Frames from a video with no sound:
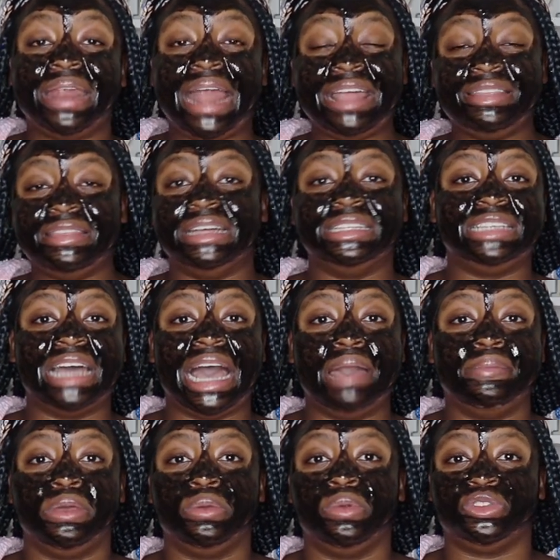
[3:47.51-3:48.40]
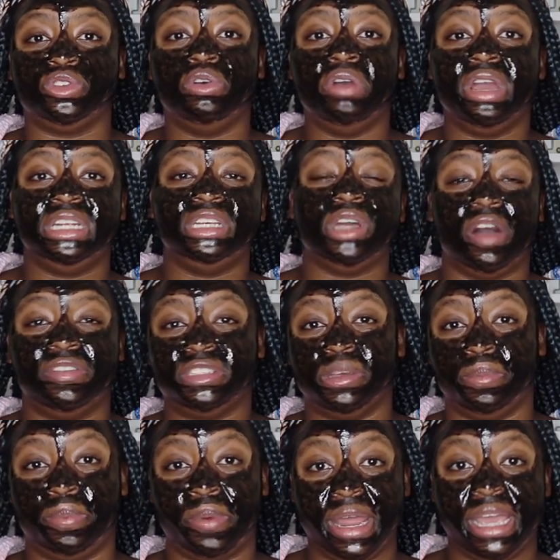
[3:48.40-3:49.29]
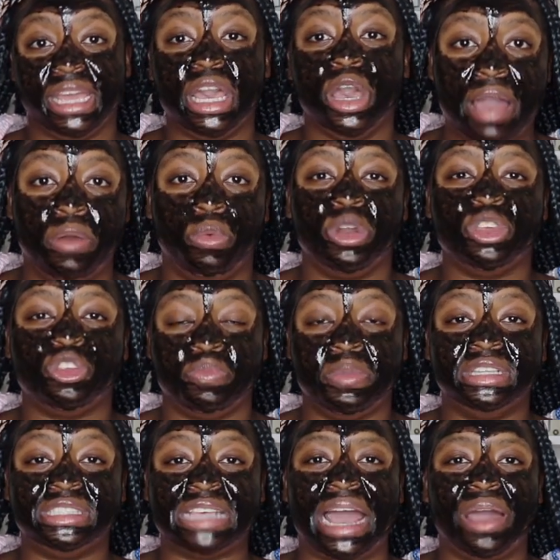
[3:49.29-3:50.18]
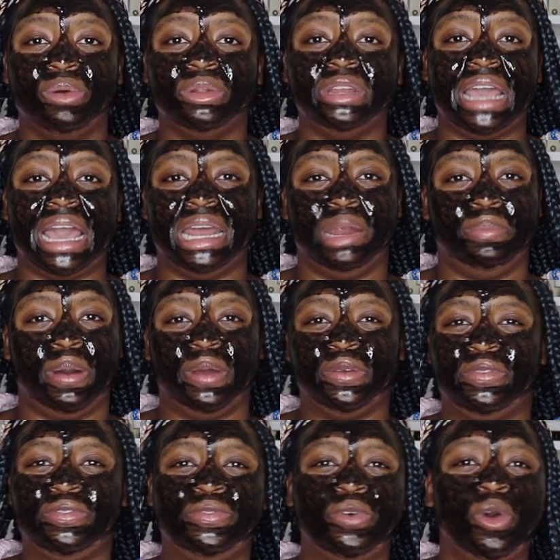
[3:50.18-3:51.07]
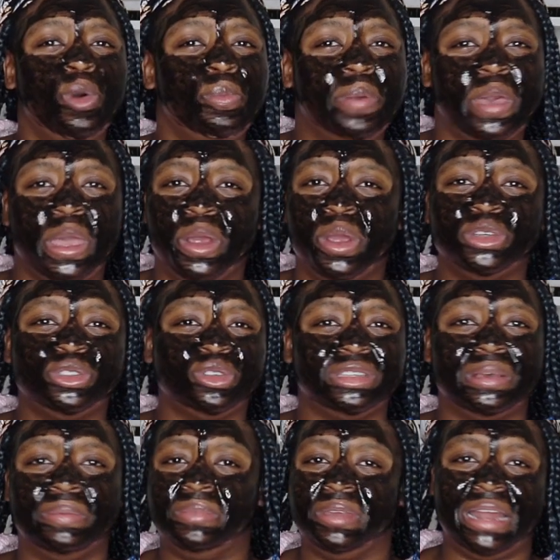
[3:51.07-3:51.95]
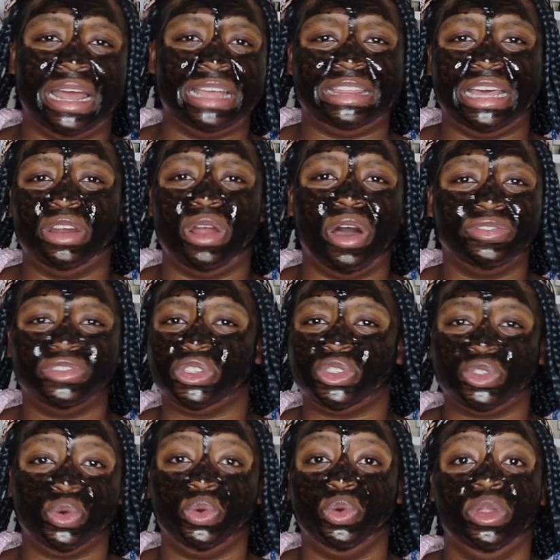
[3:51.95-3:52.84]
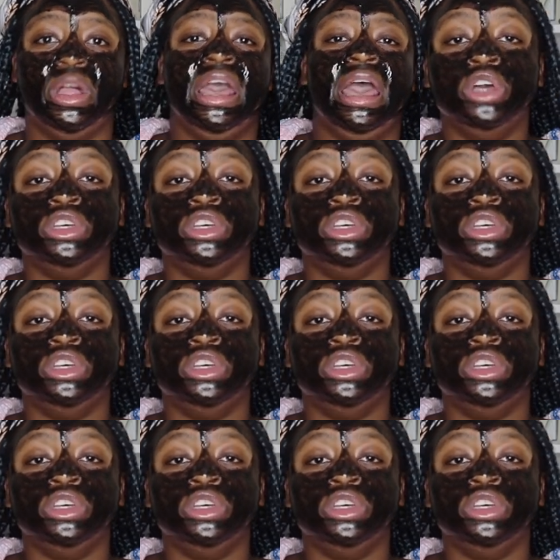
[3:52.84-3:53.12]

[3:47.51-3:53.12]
But at that time it was already after break, which means I only had about 4 periods or something like that after school.